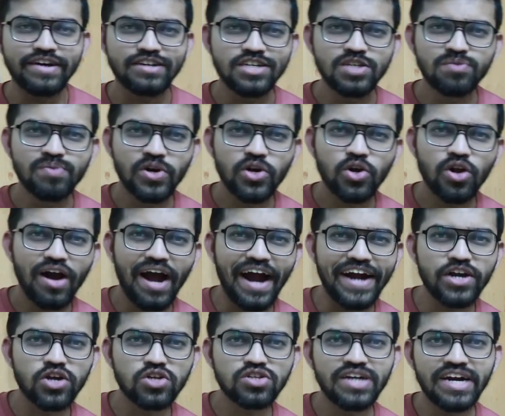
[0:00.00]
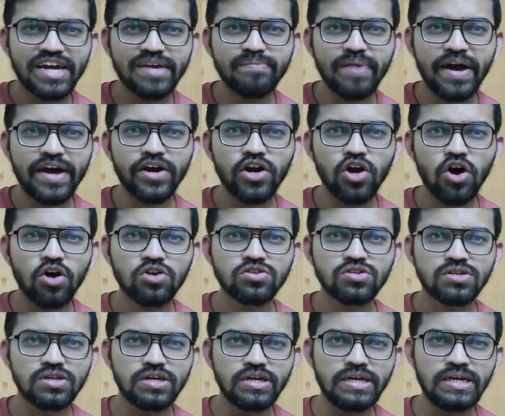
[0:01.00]
And this particular hydrostatic
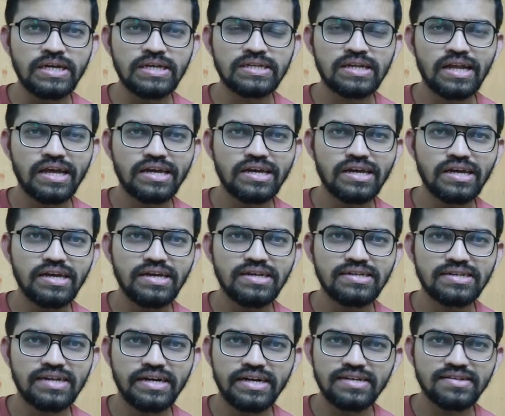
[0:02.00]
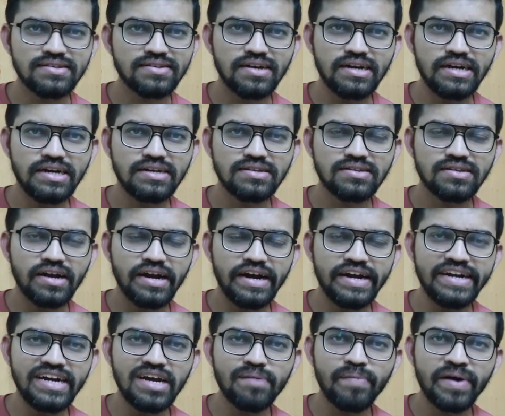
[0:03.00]
paradox is the
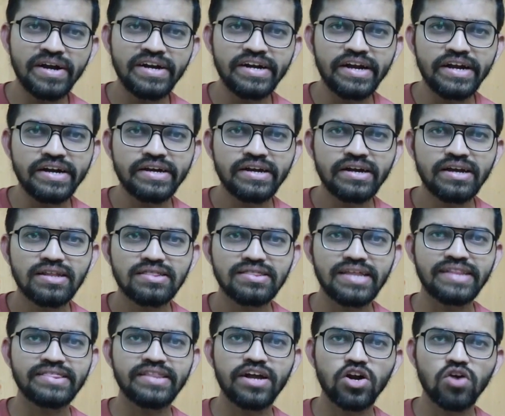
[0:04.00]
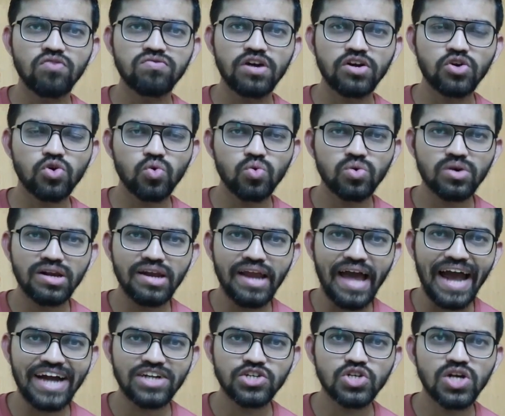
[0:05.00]
independent than that of the total
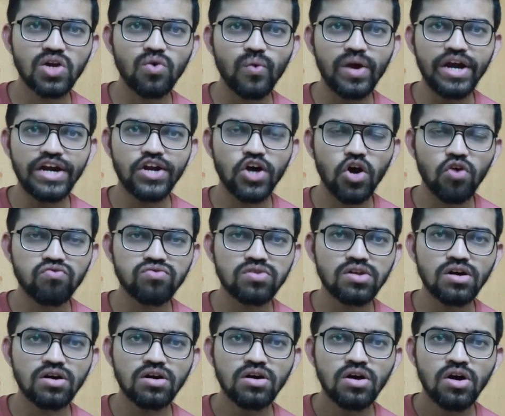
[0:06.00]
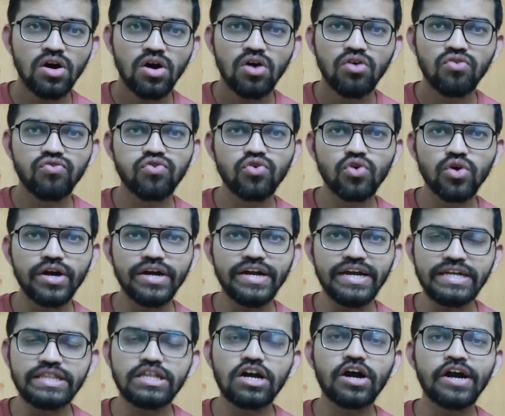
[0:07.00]
actual weight of the fluid
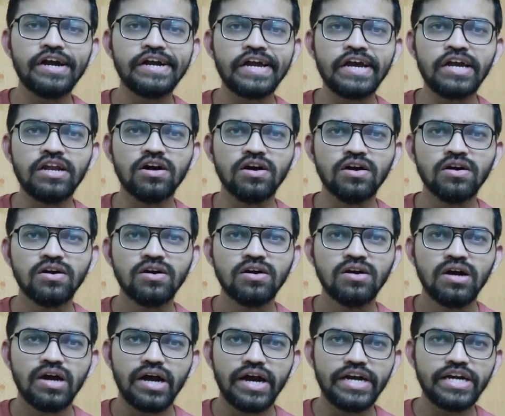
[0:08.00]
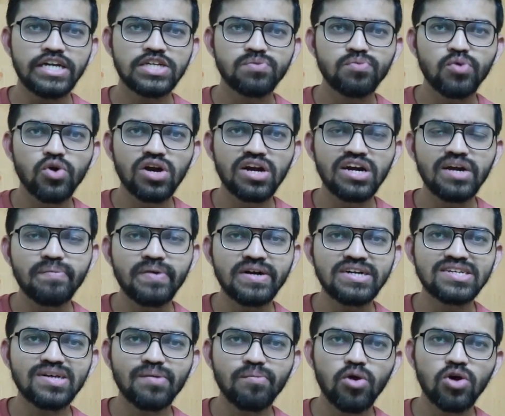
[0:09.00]
in the container. It is purely
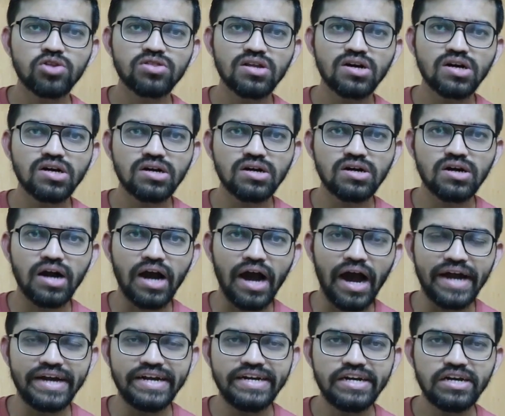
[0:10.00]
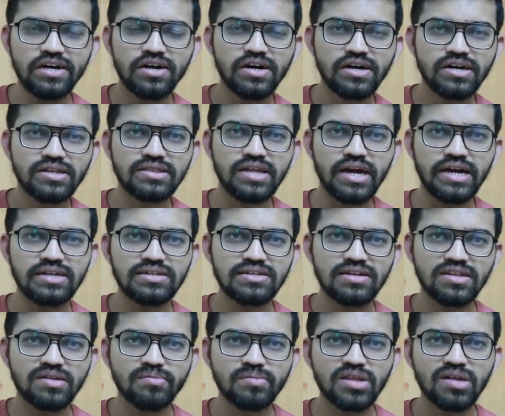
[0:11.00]
depends upon the height, that is
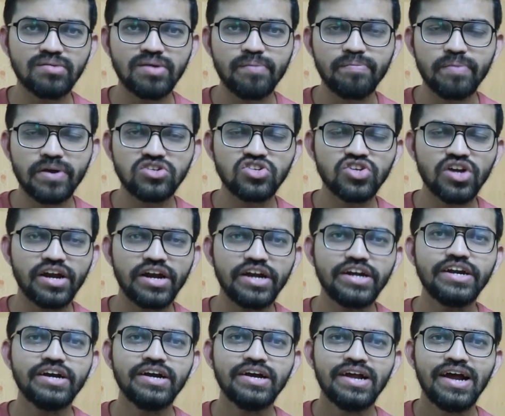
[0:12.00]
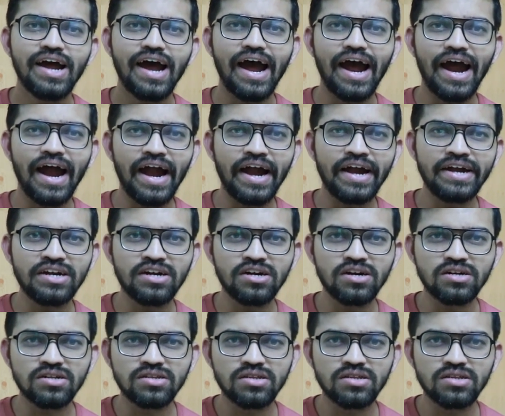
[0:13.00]
nothing but the pressure head, and